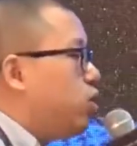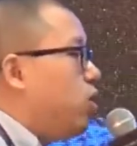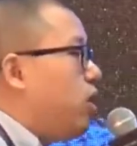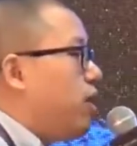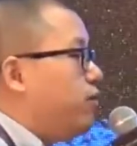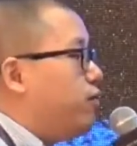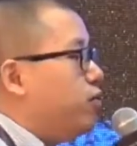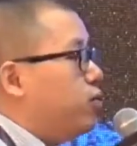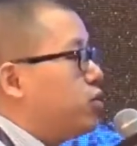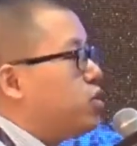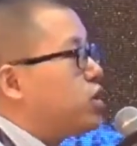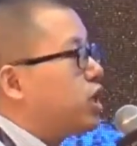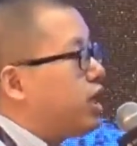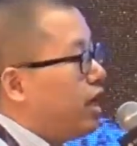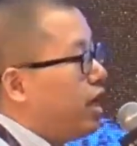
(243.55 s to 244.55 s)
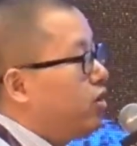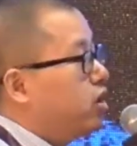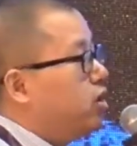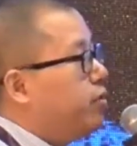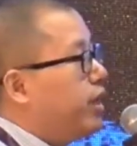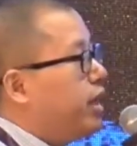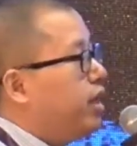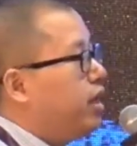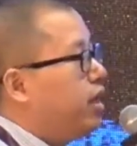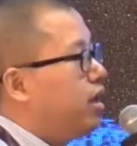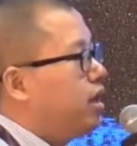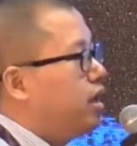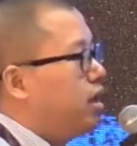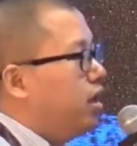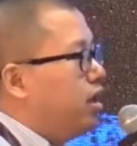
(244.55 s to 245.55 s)
database smart
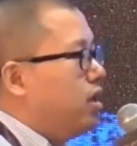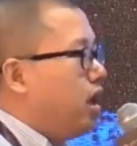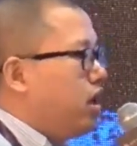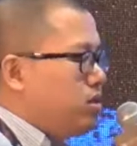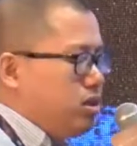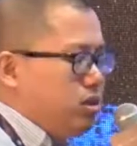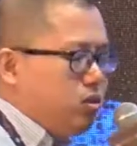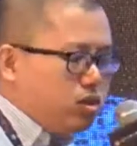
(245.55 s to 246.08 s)
optimization